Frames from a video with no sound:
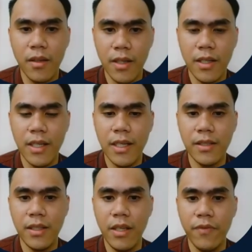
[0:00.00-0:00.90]
Third
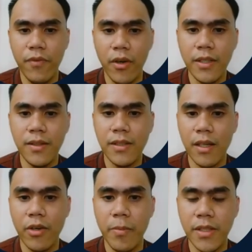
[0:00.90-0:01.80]
is the voice
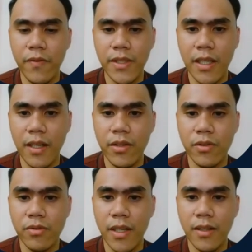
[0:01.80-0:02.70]
disagreements physically
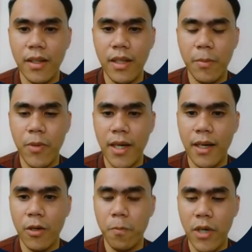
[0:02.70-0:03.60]
to strengthen the
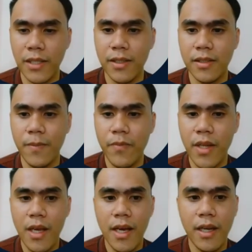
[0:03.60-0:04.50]
product or process.
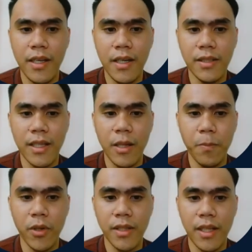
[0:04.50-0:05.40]
And here's an
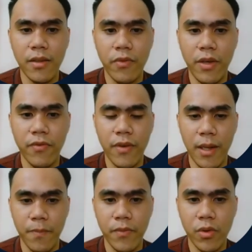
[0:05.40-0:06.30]
important
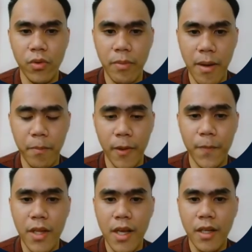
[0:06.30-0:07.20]
reframe to
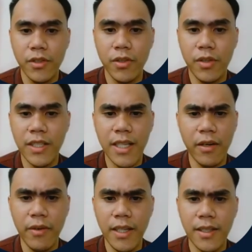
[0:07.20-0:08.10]
remember. So
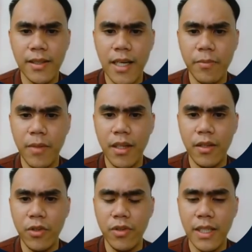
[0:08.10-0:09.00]
disagreeing does not
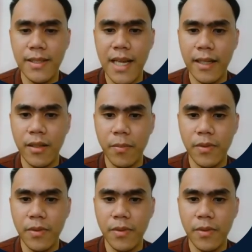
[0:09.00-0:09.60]
mean you dislike